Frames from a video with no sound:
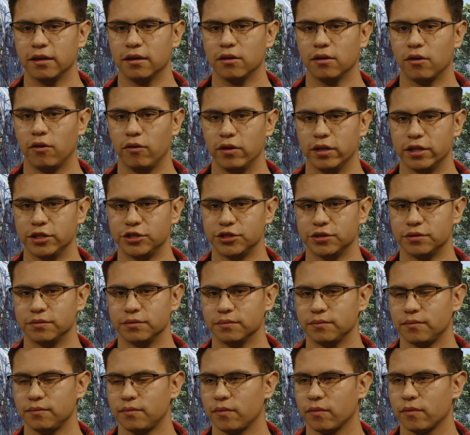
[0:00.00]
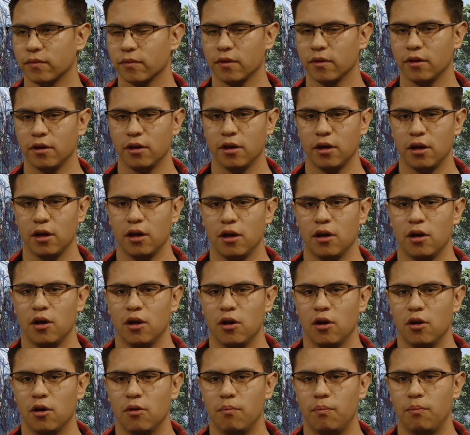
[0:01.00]
Coalition.
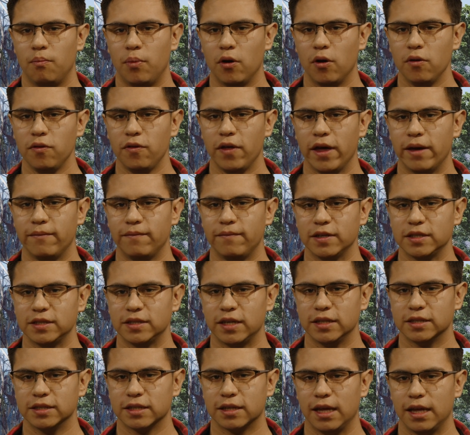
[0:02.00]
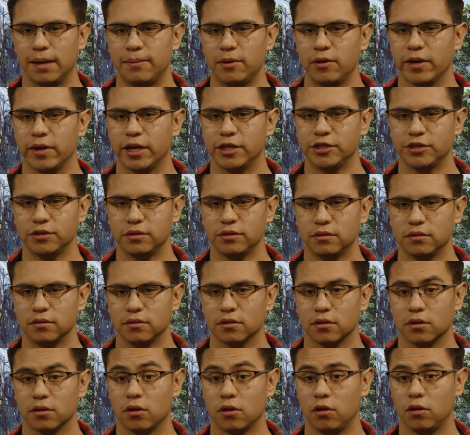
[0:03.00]
Both emphasize collaboration,
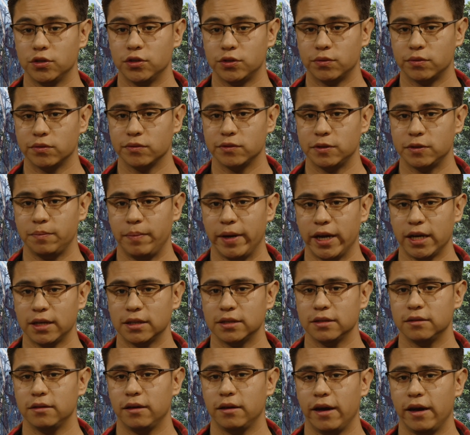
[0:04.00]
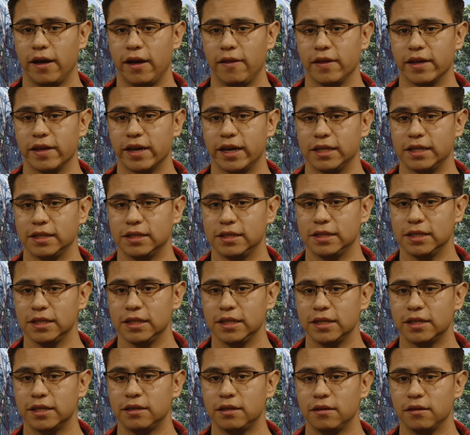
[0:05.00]
cultural respect, and the
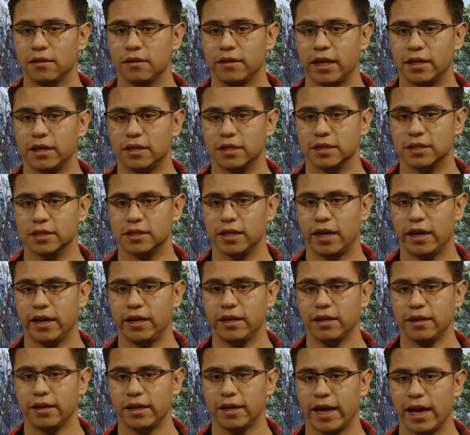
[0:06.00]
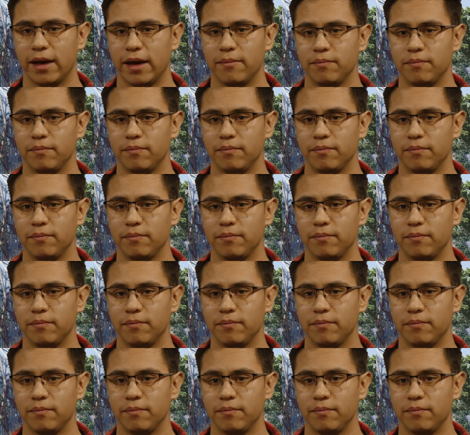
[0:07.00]
idea that design can't